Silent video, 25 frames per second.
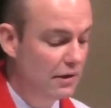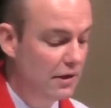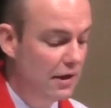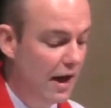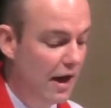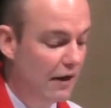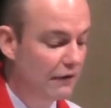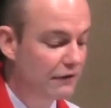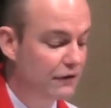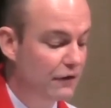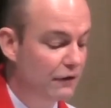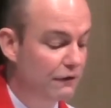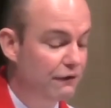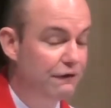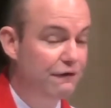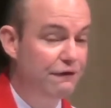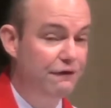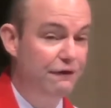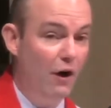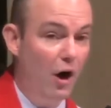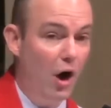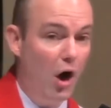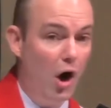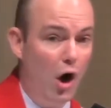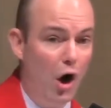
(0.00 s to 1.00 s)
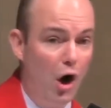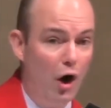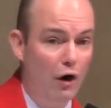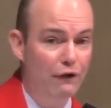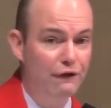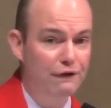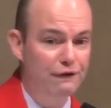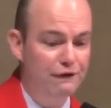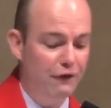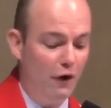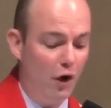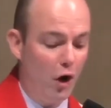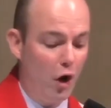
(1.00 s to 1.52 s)
after far,
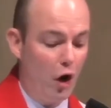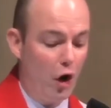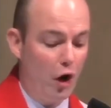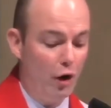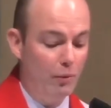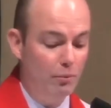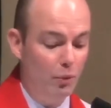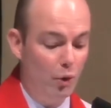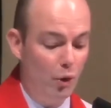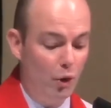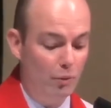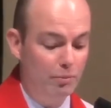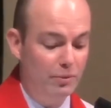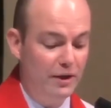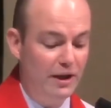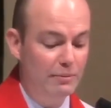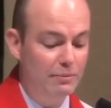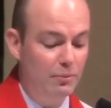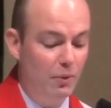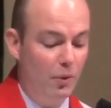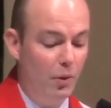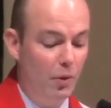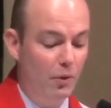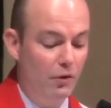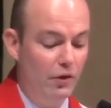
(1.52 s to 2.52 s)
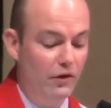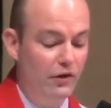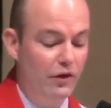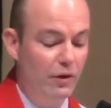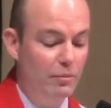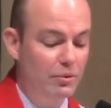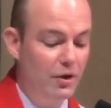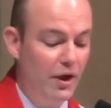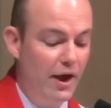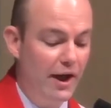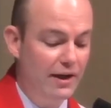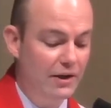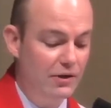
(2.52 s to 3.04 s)
far more people than the
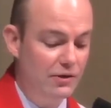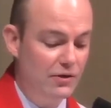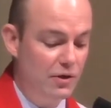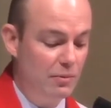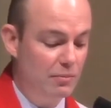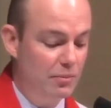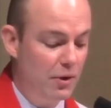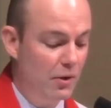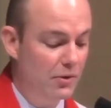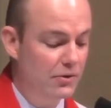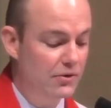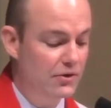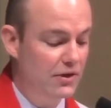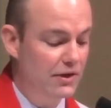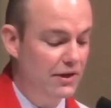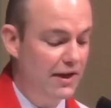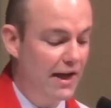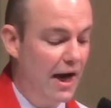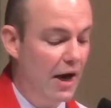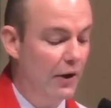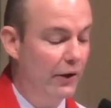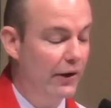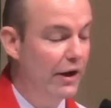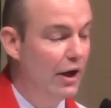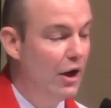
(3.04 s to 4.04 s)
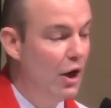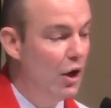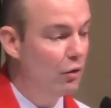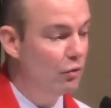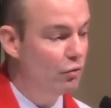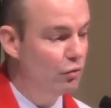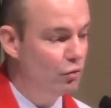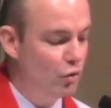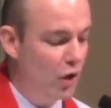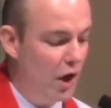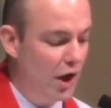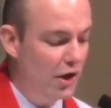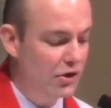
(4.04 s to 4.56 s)
plane is supposed to carry
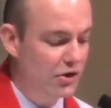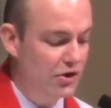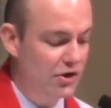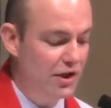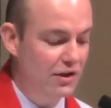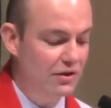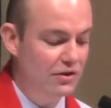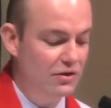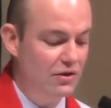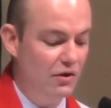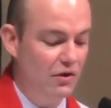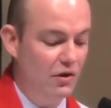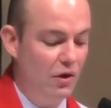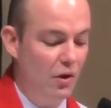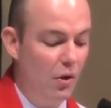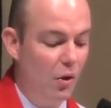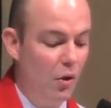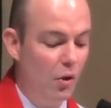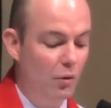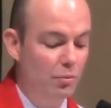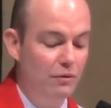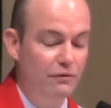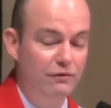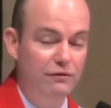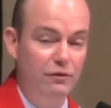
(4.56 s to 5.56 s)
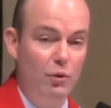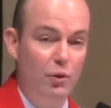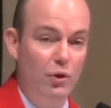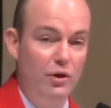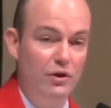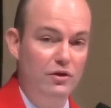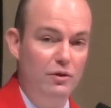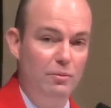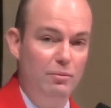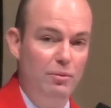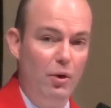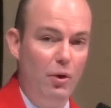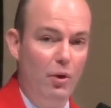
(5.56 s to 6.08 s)
rushed into the hold before it
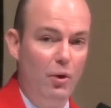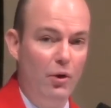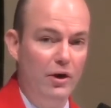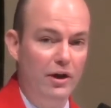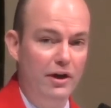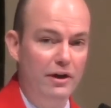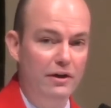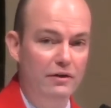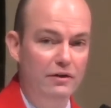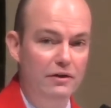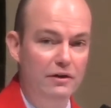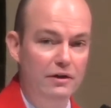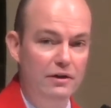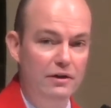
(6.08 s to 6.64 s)
departed.